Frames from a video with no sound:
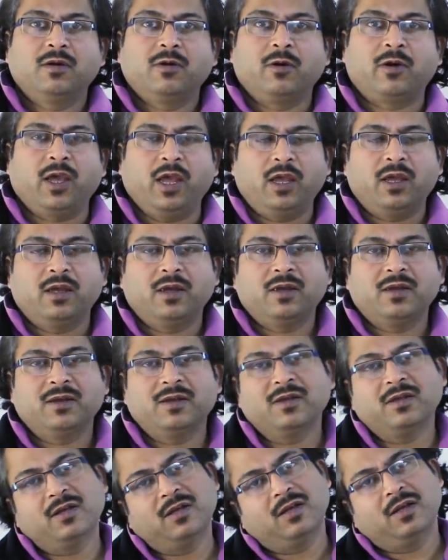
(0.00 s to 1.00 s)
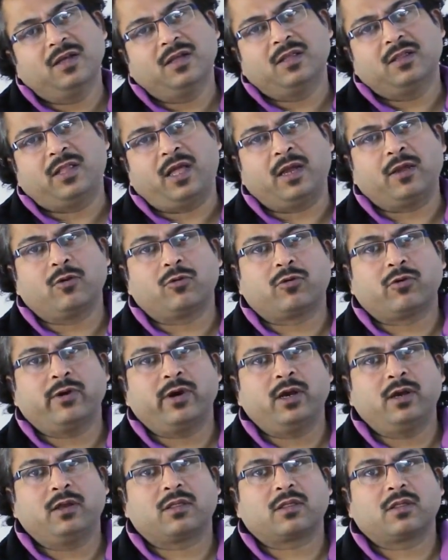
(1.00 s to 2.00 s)
Okay? Thank you,
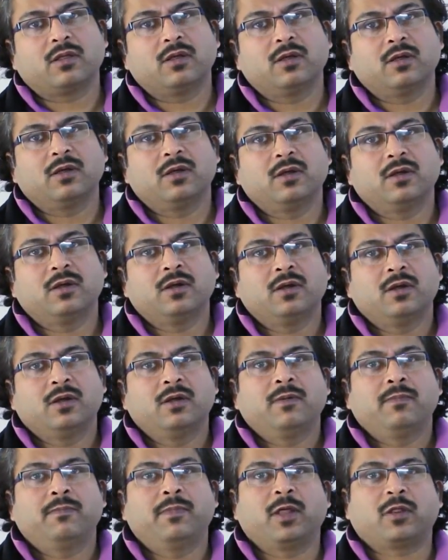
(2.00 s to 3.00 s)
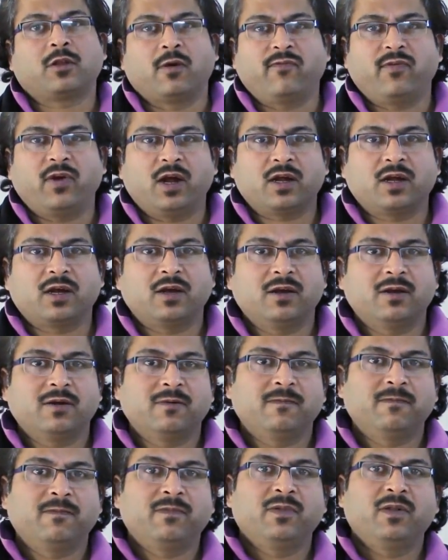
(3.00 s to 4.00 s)
students. Best of luck
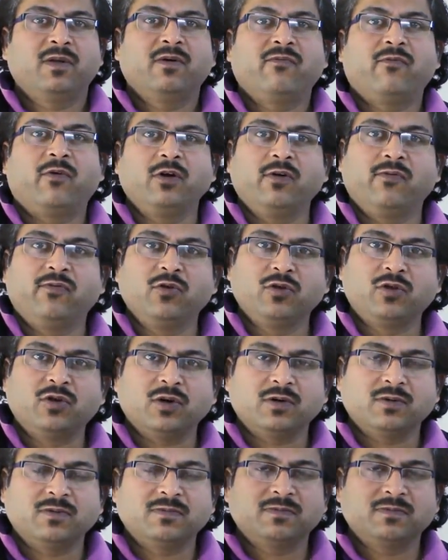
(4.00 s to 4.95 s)
for your future.